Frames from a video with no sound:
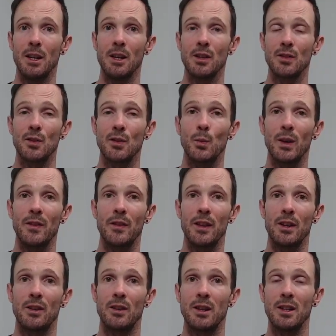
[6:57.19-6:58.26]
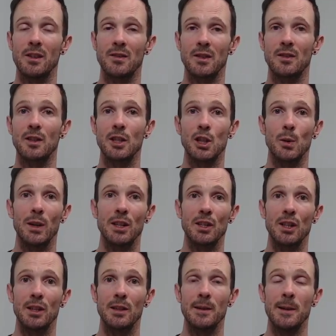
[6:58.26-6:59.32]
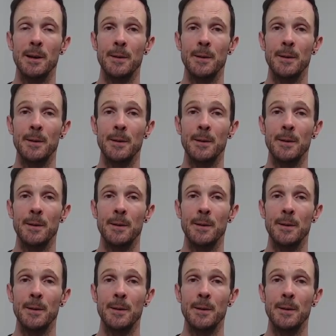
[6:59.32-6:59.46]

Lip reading: So when there is a situation